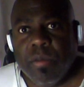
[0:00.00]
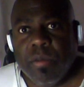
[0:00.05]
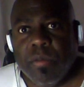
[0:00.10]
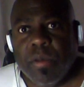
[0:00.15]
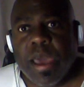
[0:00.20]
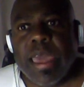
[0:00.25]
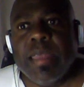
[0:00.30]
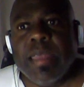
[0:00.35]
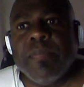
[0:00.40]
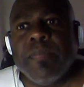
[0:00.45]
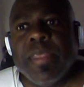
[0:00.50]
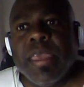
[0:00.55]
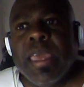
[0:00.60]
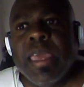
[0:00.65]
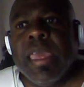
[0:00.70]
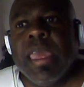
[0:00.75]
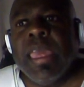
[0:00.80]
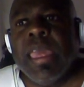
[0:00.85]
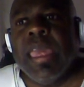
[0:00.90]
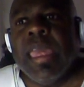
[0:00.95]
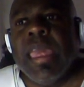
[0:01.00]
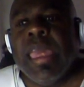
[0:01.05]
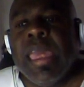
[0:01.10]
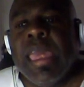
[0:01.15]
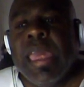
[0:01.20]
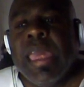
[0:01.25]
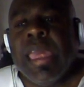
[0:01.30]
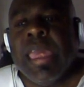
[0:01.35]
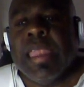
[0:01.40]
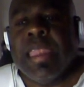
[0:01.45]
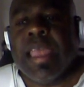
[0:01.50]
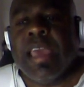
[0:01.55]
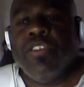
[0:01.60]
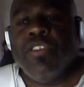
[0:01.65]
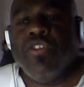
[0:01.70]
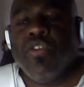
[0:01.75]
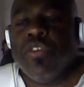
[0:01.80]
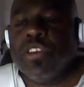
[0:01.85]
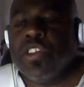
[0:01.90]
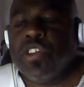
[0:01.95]
Right? Now,
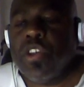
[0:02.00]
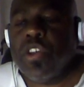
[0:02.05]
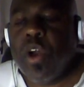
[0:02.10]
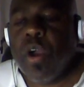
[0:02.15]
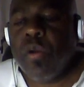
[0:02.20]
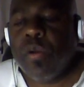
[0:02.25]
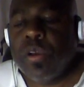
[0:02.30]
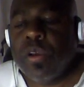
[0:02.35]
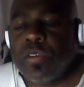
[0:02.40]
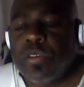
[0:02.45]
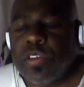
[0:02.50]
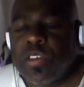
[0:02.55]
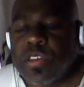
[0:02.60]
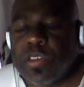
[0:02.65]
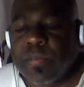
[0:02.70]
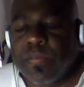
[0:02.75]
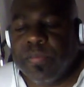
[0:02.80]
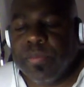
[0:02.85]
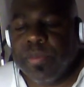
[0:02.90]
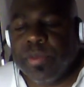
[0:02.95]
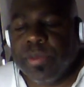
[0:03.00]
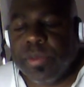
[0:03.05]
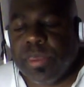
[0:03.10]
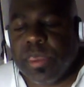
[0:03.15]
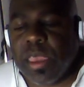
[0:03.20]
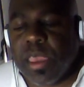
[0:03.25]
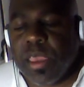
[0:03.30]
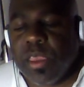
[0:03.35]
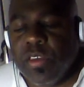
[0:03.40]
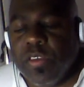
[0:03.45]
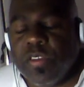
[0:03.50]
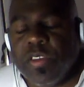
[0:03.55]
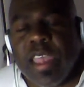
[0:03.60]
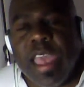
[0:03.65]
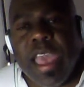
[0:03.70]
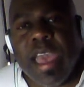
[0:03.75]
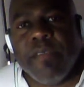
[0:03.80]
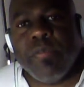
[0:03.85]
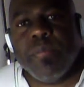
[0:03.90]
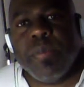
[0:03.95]
George Soros used
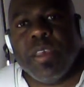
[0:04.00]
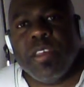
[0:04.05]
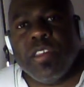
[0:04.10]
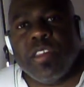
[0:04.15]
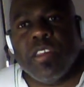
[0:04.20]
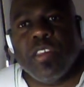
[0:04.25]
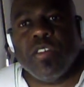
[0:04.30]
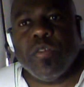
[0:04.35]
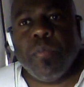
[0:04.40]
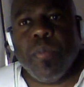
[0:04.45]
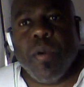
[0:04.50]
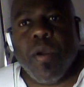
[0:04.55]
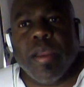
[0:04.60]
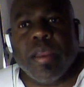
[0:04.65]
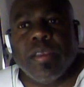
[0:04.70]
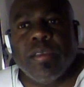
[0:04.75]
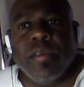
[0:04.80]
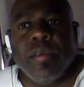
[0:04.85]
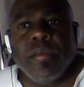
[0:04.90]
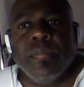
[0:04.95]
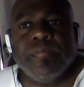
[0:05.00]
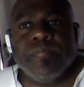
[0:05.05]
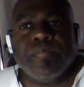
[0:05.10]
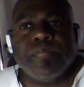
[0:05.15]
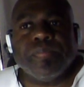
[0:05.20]
to have a business partner